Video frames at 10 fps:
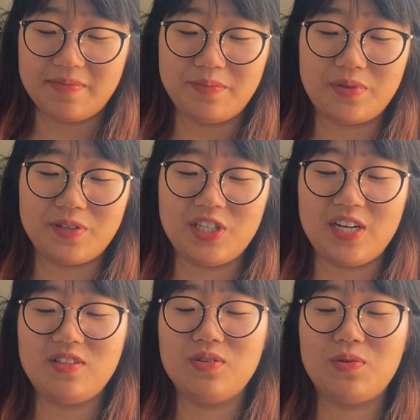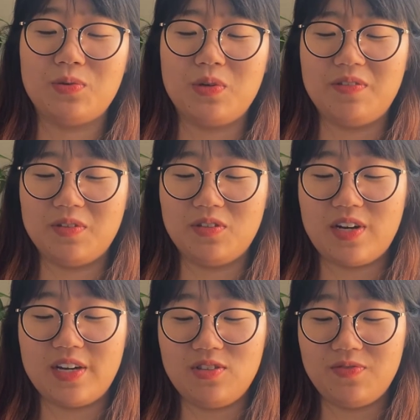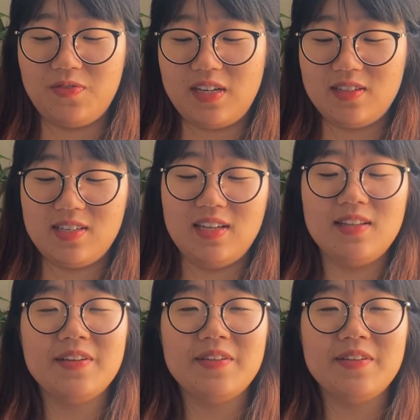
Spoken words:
project or even try to fix it,